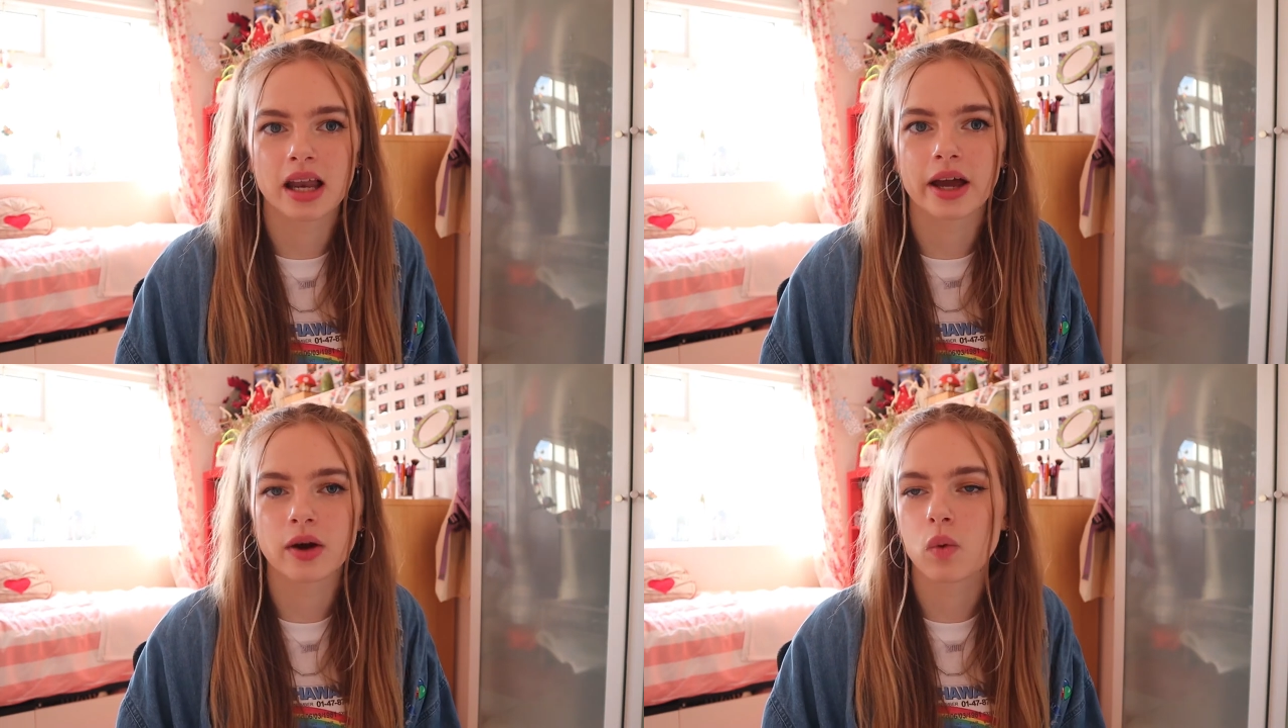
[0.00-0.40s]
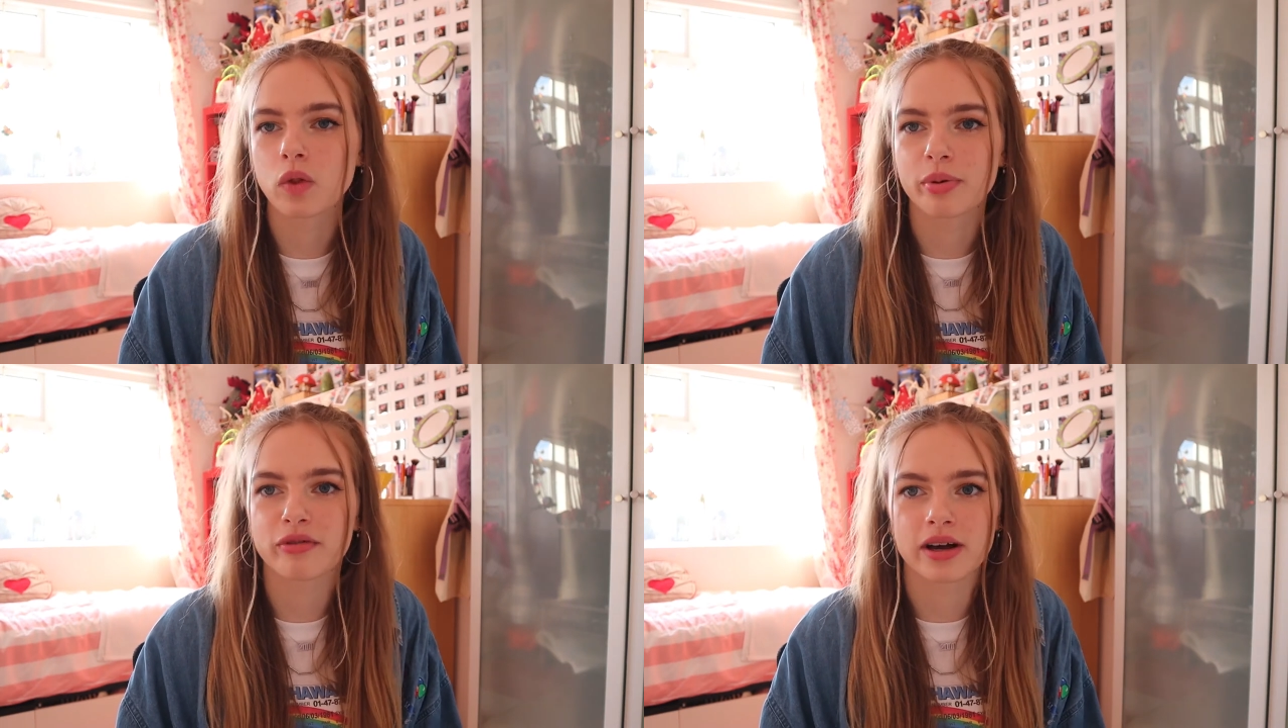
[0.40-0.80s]
like
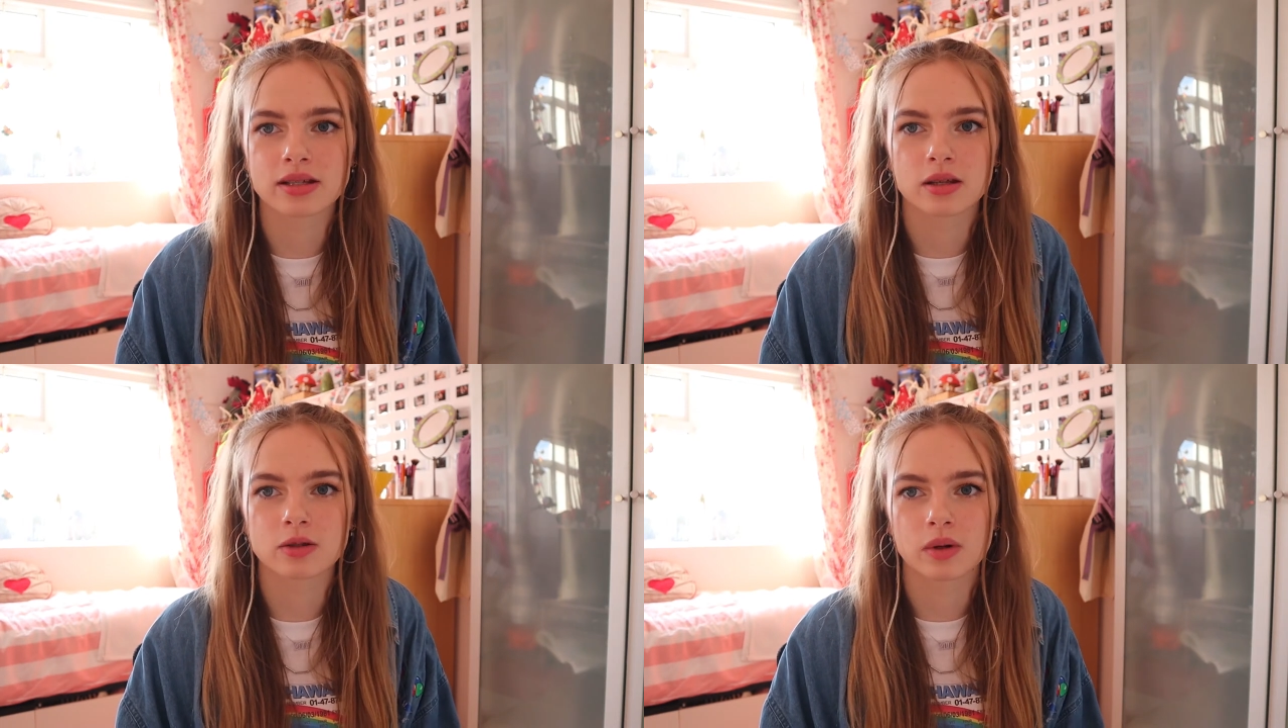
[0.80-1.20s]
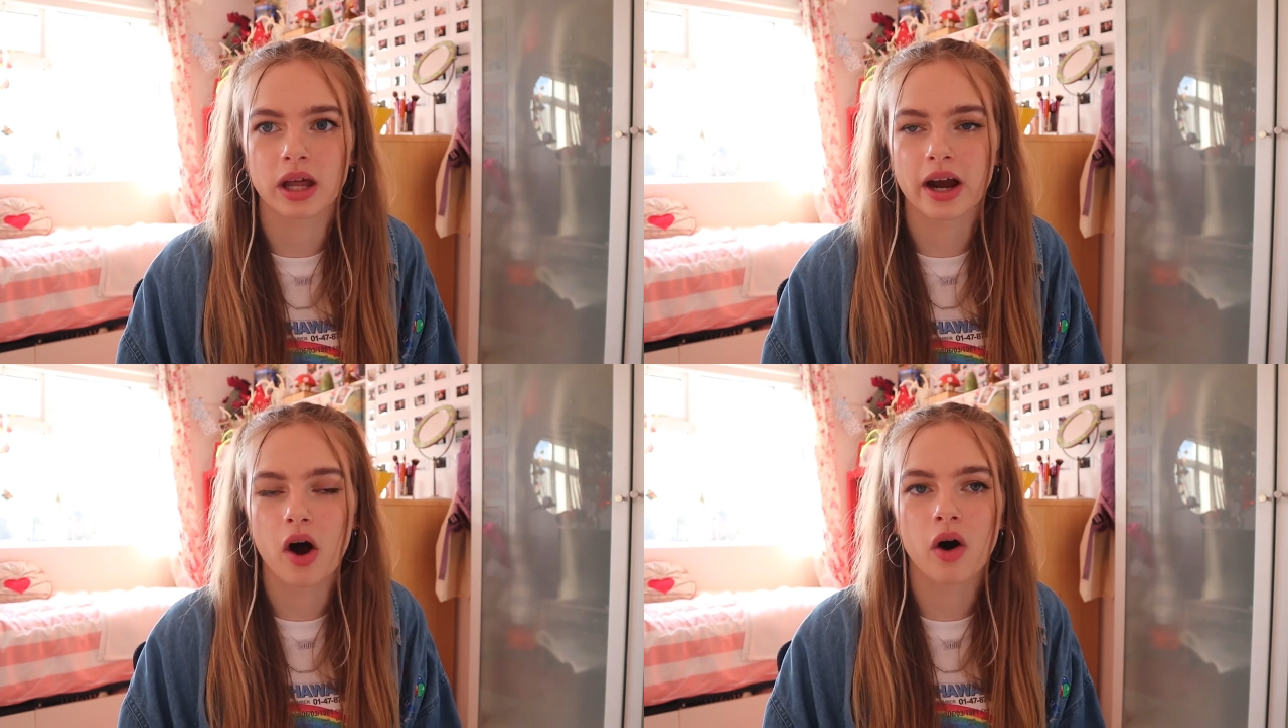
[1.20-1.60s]
all the professors were
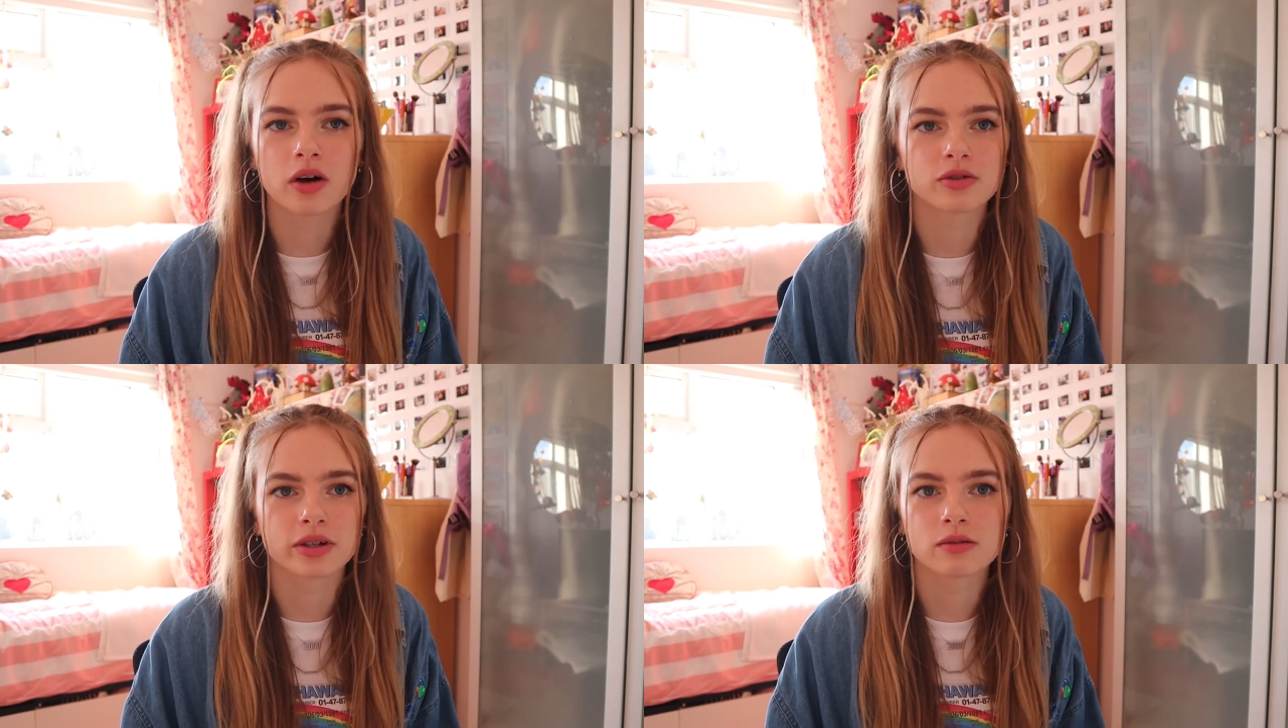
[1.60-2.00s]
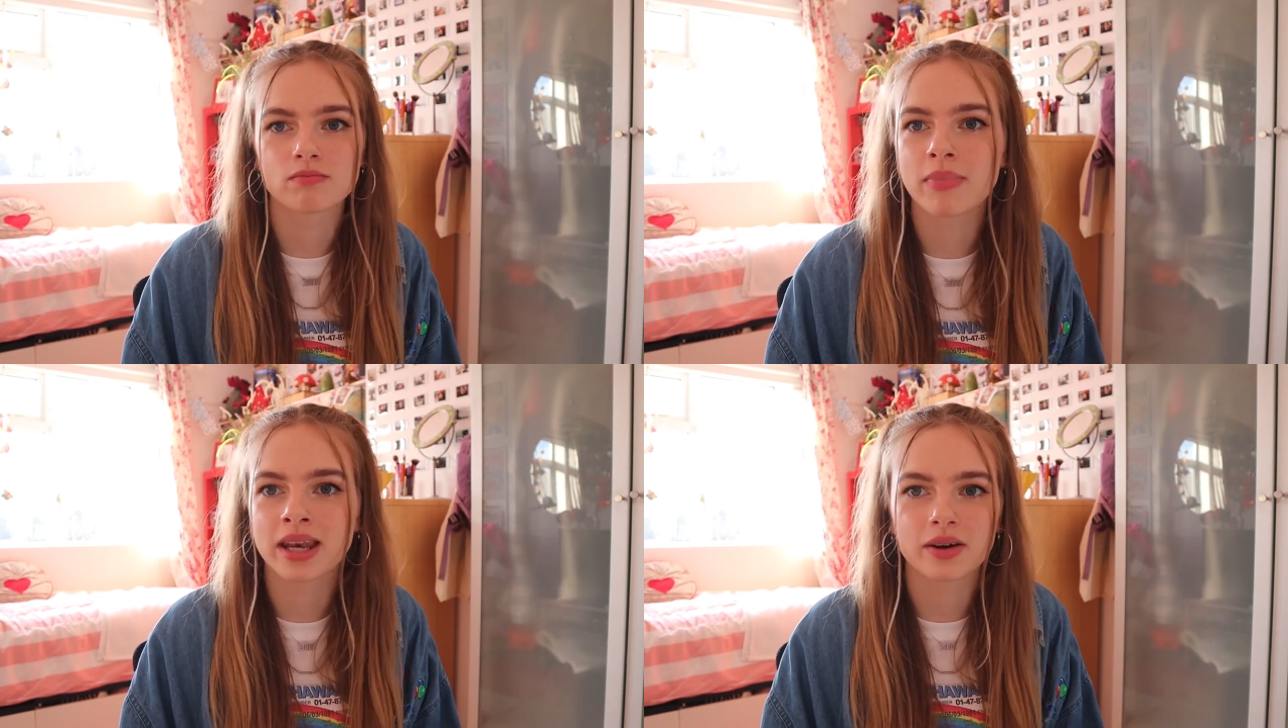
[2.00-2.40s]
like answering
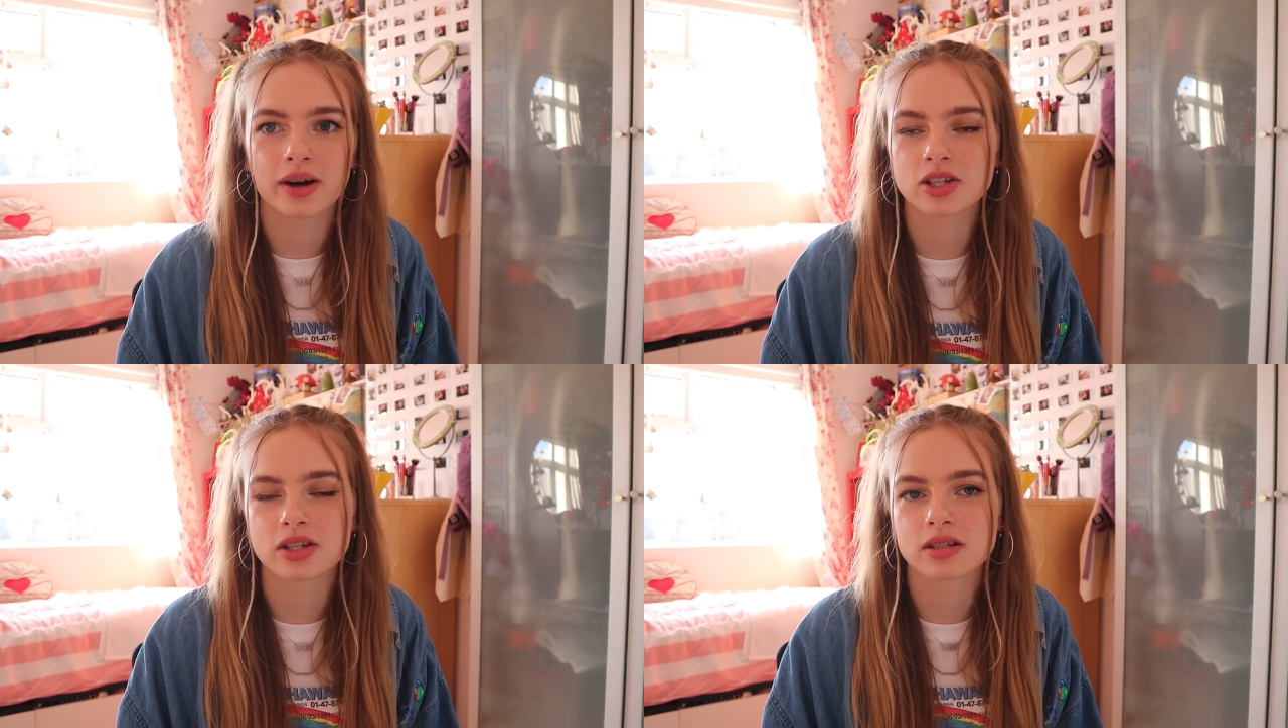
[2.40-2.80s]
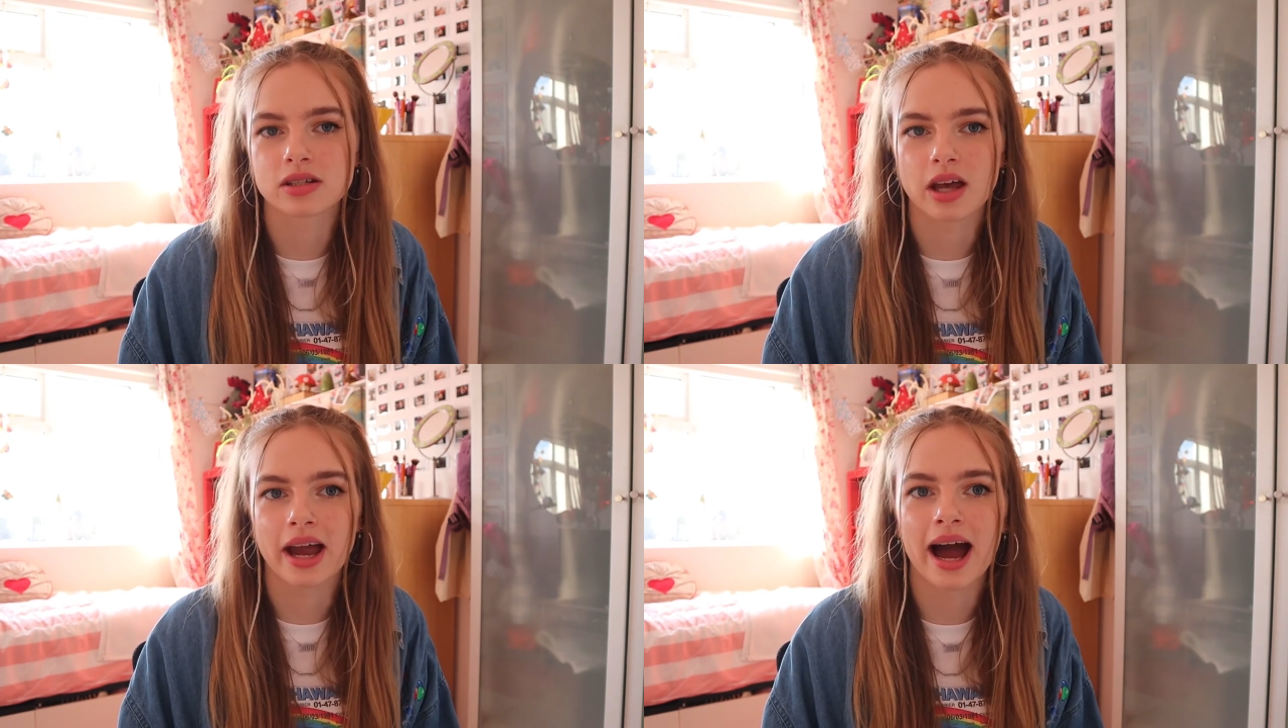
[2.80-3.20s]
as many questions
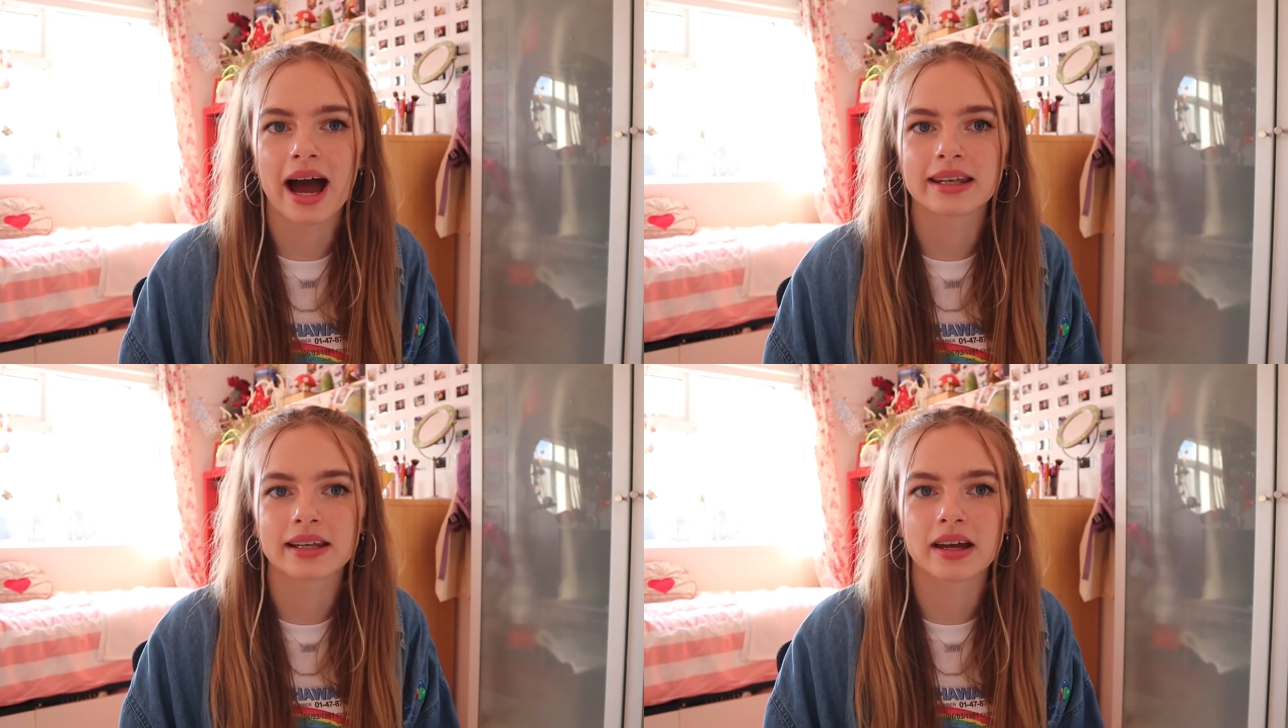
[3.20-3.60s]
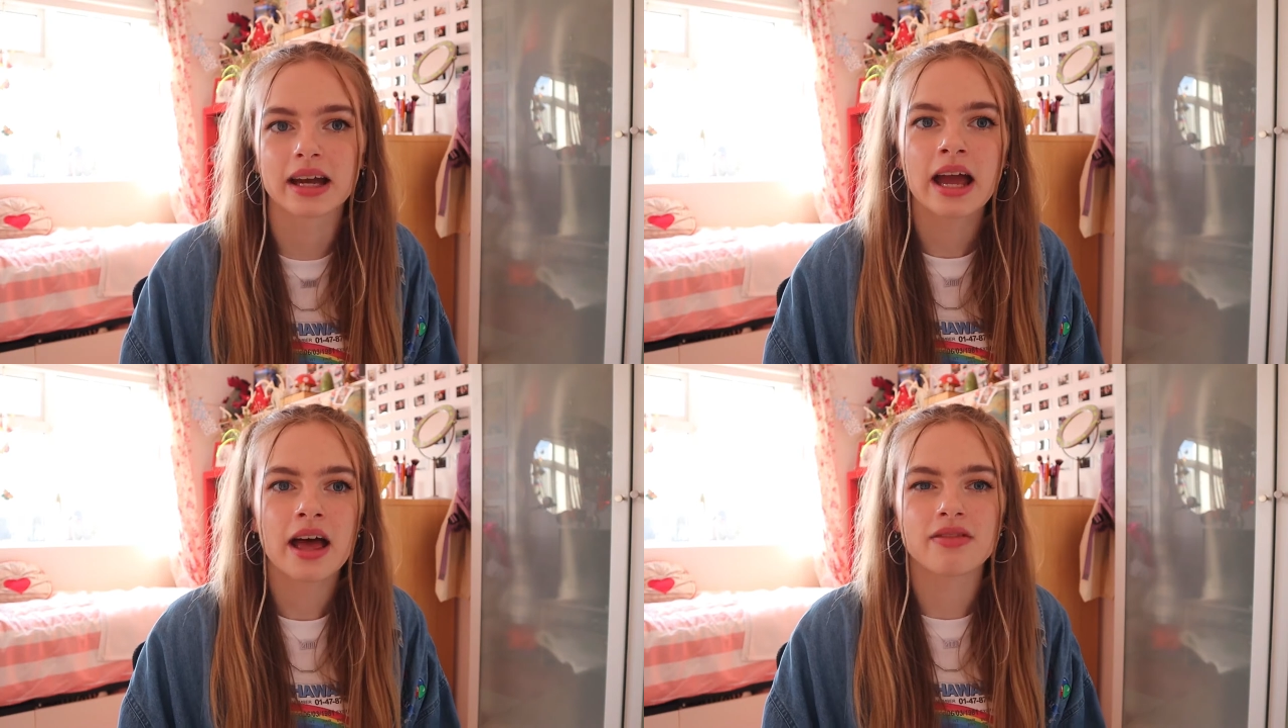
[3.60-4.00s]
as I had, like